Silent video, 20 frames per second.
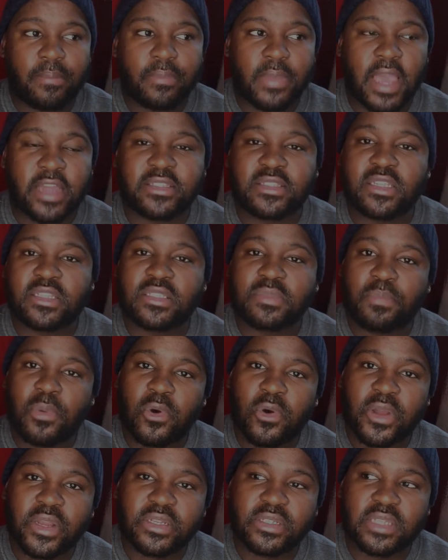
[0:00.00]
At this
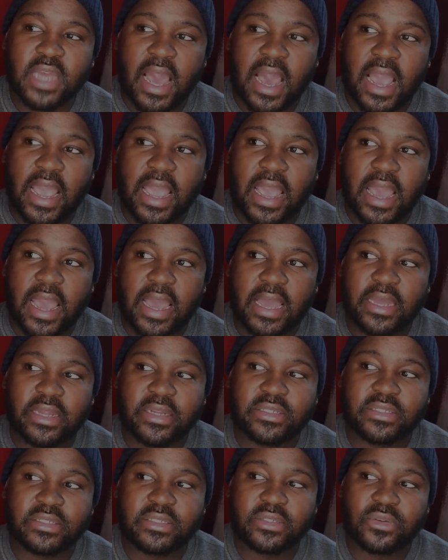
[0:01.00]
point, I
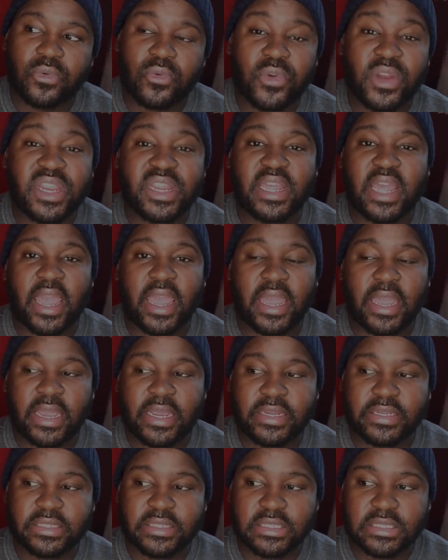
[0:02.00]
had
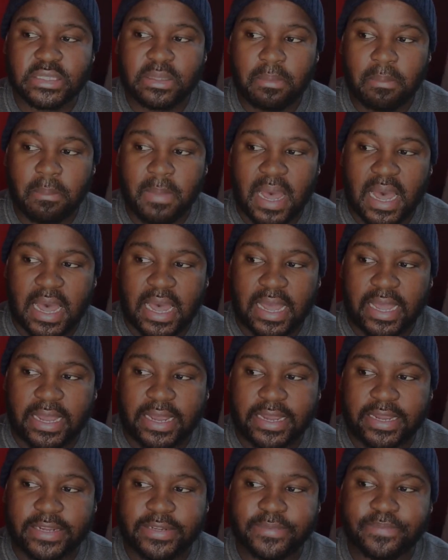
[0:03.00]
regained
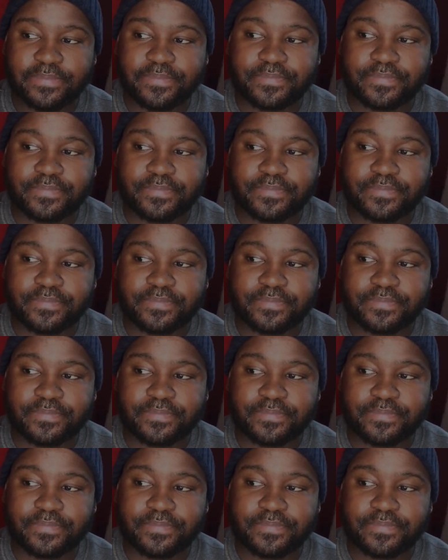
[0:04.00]
my